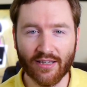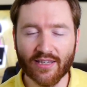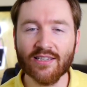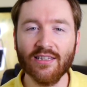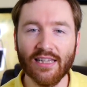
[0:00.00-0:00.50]

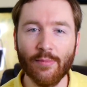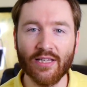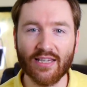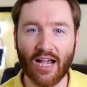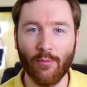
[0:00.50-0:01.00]
This
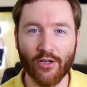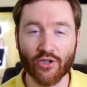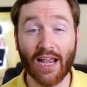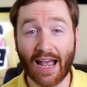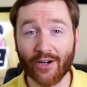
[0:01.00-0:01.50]
limits how
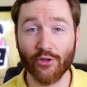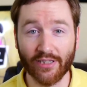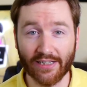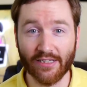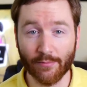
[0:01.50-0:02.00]
much I
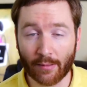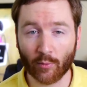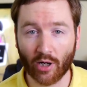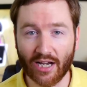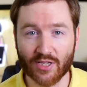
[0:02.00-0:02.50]
actually need to
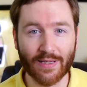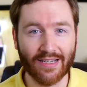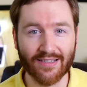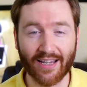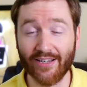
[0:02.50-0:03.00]
memorize
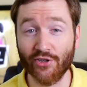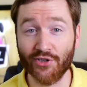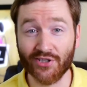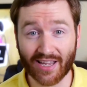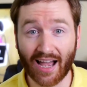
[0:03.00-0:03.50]
because I can
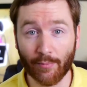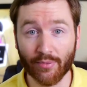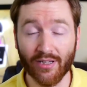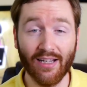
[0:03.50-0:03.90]
just stop